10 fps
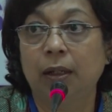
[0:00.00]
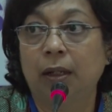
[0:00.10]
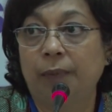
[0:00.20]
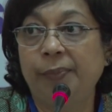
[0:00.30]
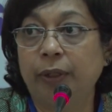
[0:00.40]

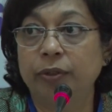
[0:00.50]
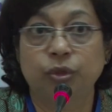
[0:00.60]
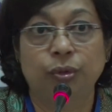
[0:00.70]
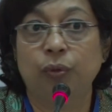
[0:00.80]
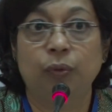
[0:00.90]
because
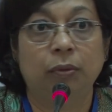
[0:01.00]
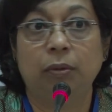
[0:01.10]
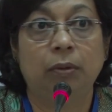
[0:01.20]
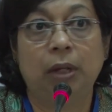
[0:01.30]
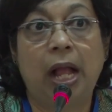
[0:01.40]

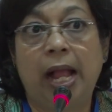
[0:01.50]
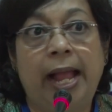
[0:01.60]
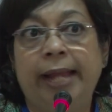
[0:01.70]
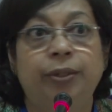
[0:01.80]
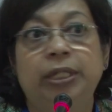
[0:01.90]

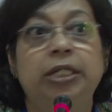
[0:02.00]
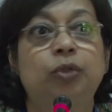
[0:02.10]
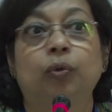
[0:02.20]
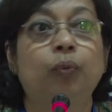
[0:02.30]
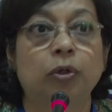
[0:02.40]
I really
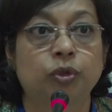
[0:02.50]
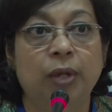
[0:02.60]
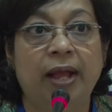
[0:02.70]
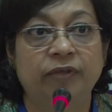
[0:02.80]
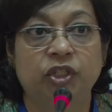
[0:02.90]
don't want to
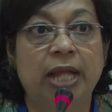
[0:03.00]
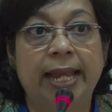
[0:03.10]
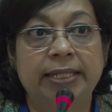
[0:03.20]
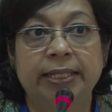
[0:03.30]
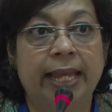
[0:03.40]
have a
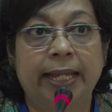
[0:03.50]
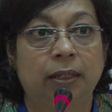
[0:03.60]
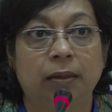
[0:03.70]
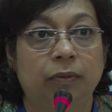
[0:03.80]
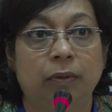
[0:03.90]
child
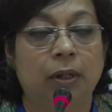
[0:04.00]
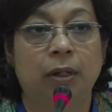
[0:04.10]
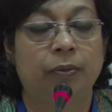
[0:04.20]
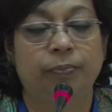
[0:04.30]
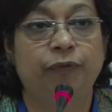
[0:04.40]
again
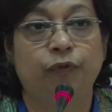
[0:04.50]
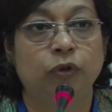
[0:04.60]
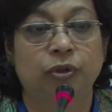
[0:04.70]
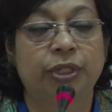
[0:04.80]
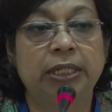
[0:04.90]
before
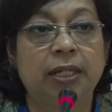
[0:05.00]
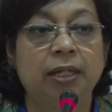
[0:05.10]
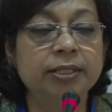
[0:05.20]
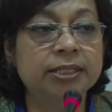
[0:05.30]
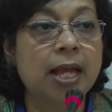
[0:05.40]
3
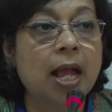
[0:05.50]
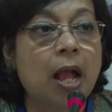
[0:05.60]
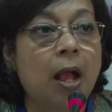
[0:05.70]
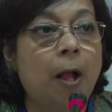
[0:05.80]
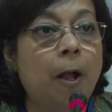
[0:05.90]
years.
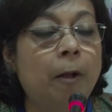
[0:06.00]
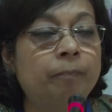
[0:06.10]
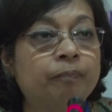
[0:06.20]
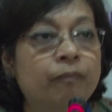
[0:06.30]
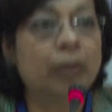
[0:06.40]

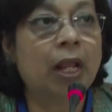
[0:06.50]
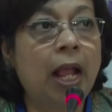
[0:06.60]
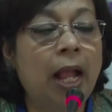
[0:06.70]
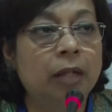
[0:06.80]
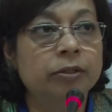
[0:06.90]
And
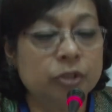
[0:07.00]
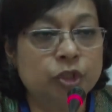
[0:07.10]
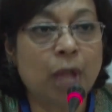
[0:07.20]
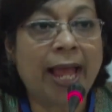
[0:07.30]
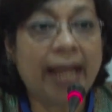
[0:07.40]

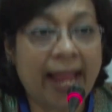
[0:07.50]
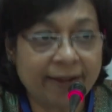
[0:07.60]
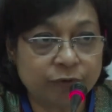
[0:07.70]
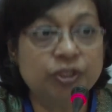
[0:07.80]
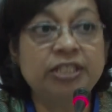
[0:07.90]
I
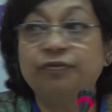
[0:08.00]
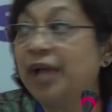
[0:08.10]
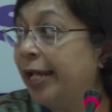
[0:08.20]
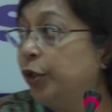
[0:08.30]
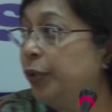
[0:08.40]
have to see
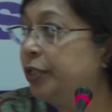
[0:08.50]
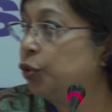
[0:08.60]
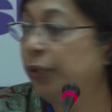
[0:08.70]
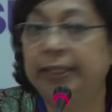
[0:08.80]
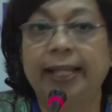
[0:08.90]
value in
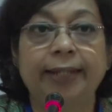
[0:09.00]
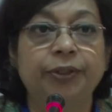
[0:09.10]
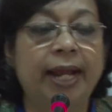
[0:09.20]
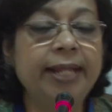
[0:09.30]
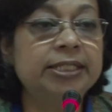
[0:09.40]
doing
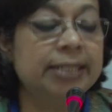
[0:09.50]
that, right?